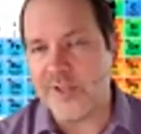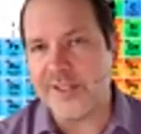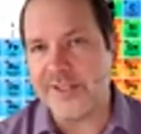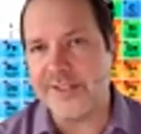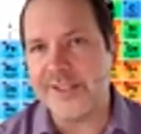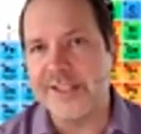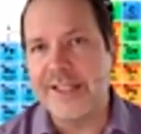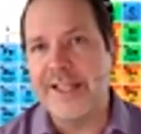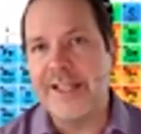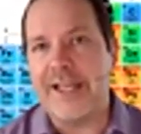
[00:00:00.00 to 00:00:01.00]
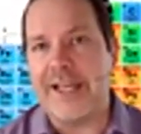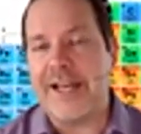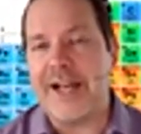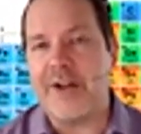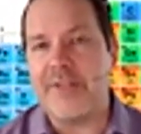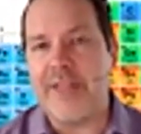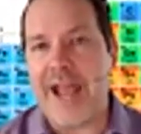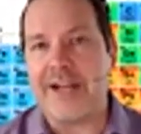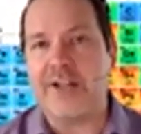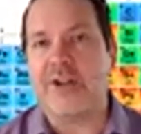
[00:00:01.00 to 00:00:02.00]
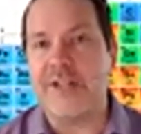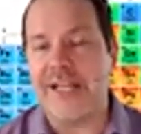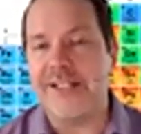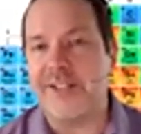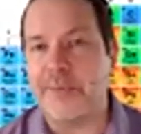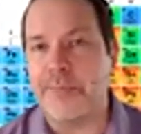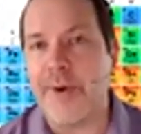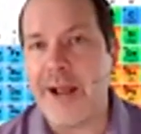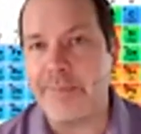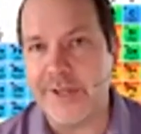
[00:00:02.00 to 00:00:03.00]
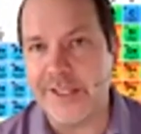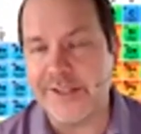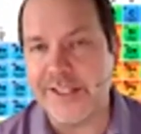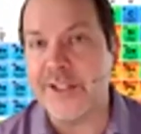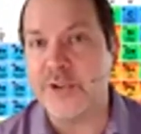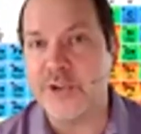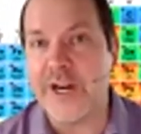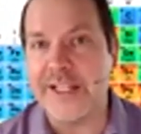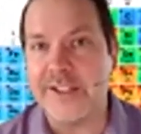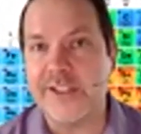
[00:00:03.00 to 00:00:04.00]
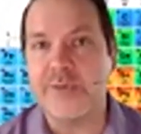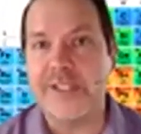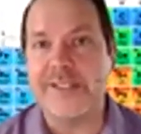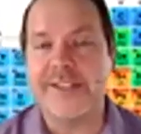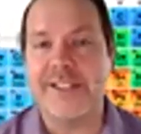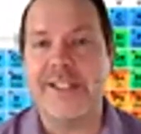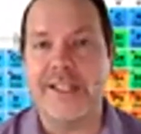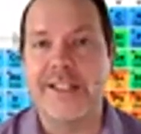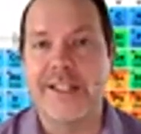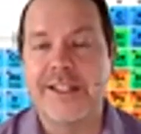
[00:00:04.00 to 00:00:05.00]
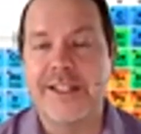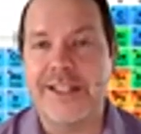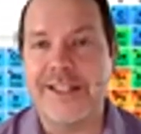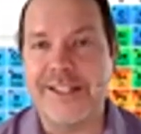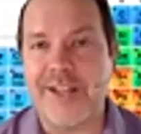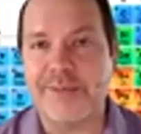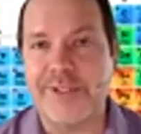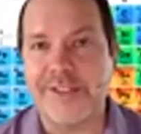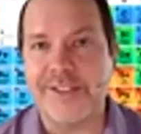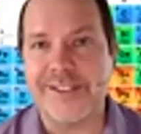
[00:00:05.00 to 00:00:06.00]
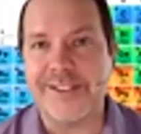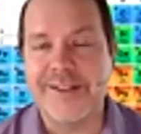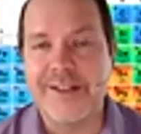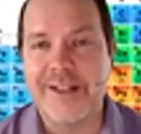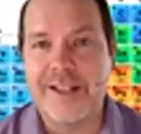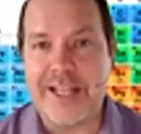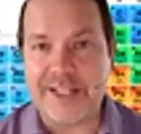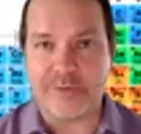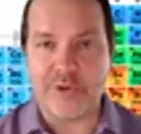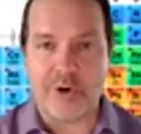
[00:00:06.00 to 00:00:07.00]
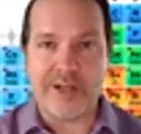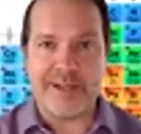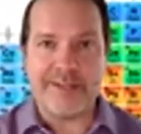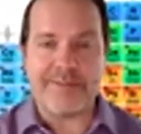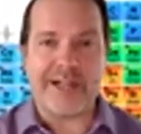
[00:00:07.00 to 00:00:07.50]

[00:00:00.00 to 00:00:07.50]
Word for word: forces and how that creates the properties and the trends we see in these substances. Thanks for joining me,